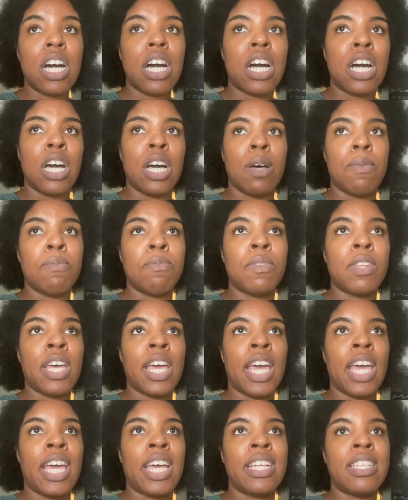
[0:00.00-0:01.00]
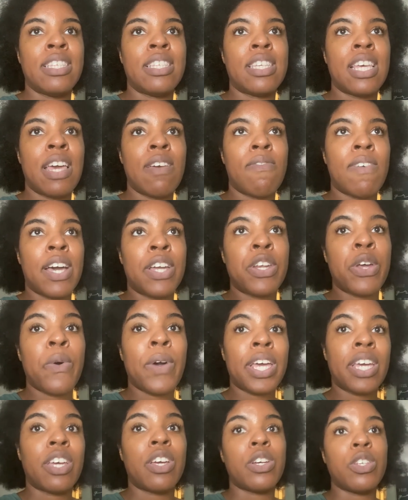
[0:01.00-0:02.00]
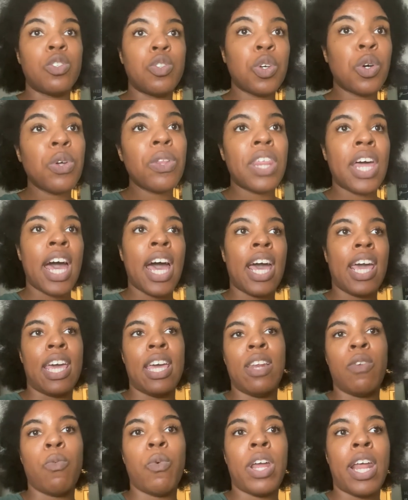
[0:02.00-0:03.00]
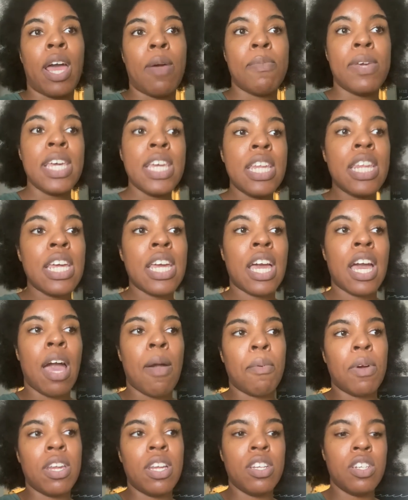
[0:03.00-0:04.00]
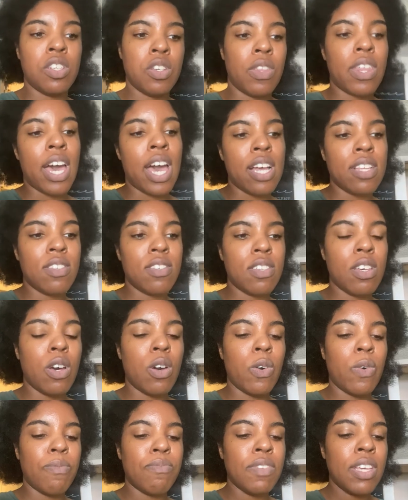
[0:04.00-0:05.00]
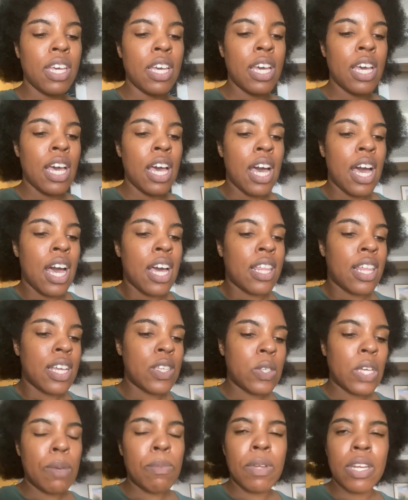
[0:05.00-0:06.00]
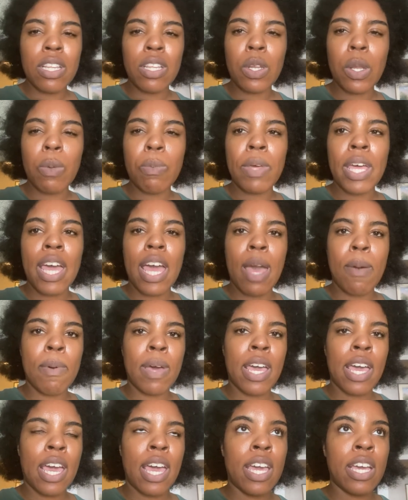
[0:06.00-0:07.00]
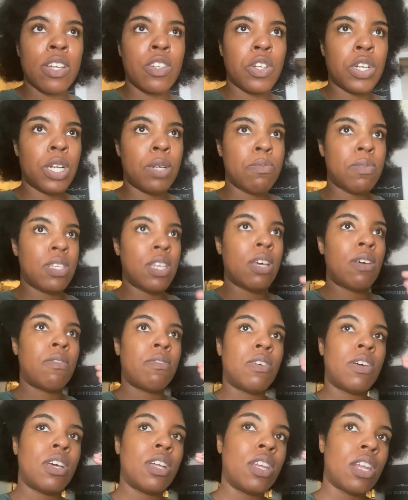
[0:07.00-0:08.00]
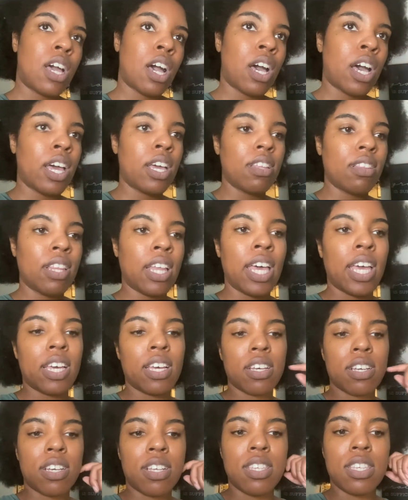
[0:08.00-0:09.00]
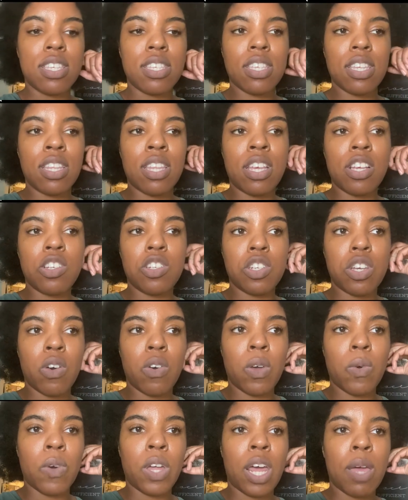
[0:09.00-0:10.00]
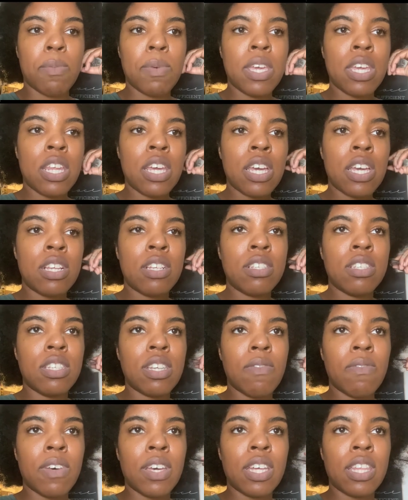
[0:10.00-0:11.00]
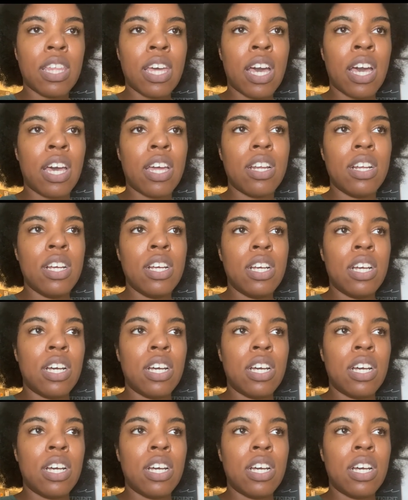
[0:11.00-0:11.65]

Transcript: And if I know I can control that in what I'm eating, I'm going to do that. So that's why I've been a little bit MIA in terms of not like consistently showing what I'm eating and stuff like that.